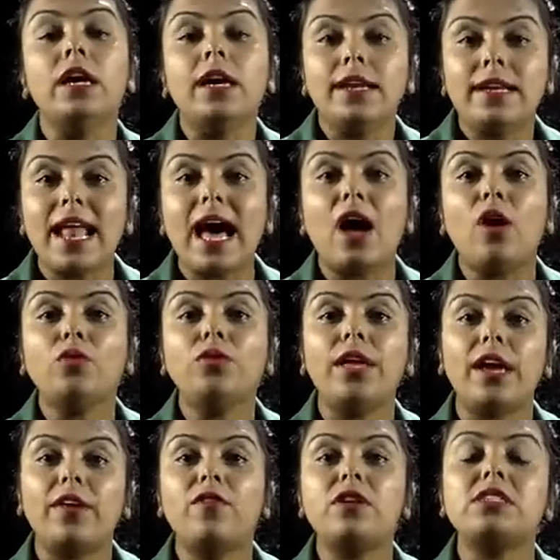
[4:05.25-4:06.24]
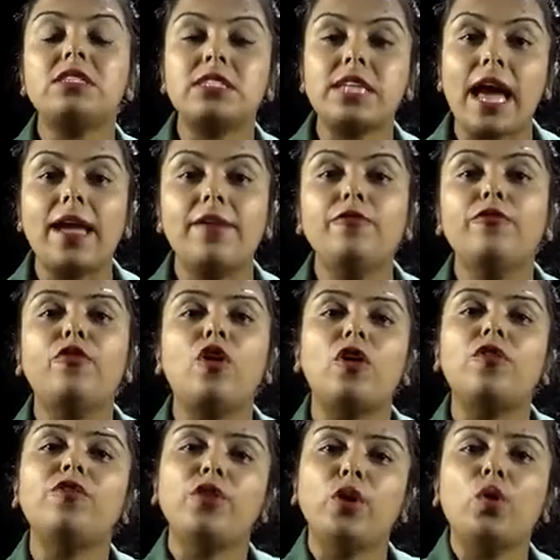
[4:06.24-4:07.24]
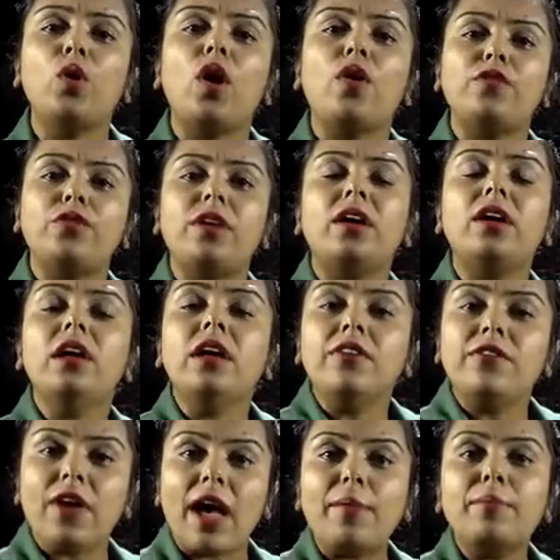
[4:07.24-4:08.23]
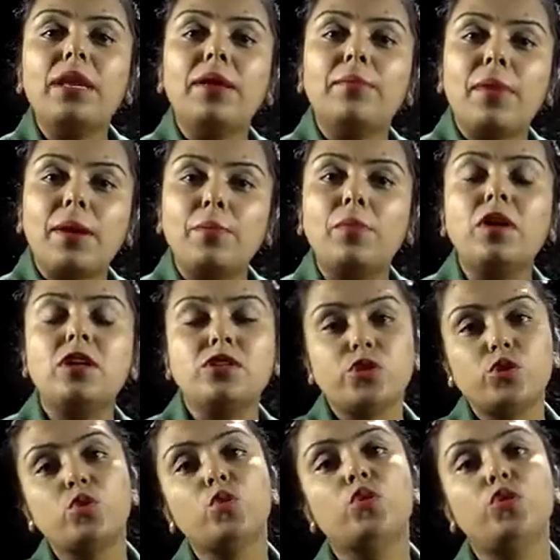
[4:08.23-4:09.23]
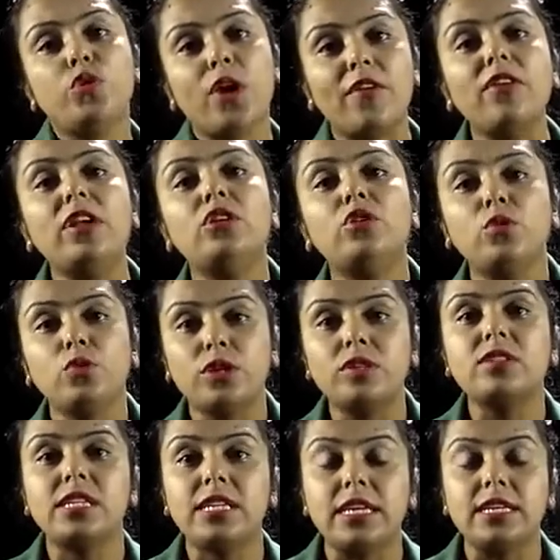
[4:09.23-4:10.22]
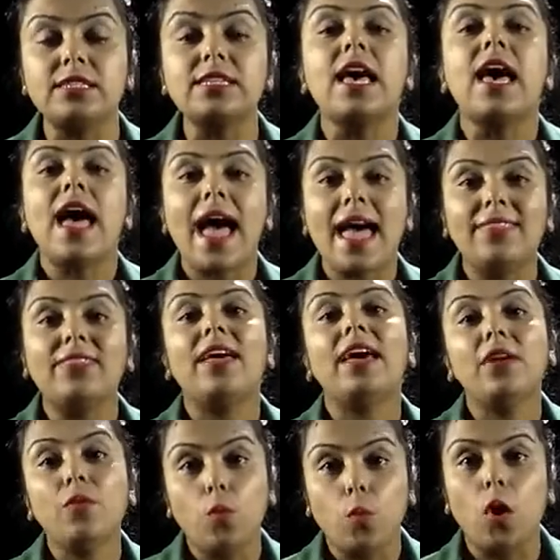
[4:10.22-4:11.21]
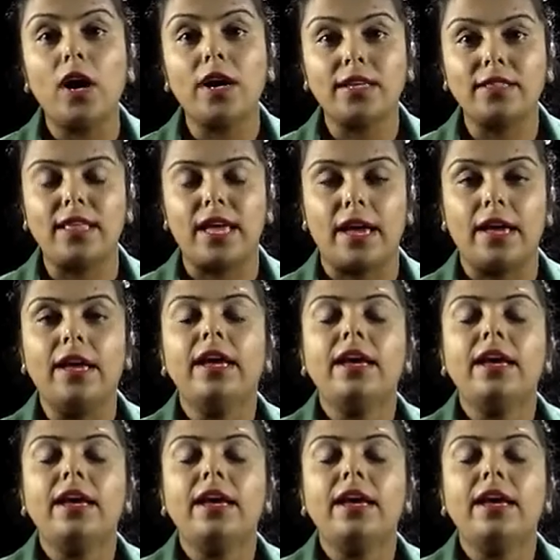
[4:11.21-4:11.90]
now there was time for few of the family members to travel to the cities and then work there.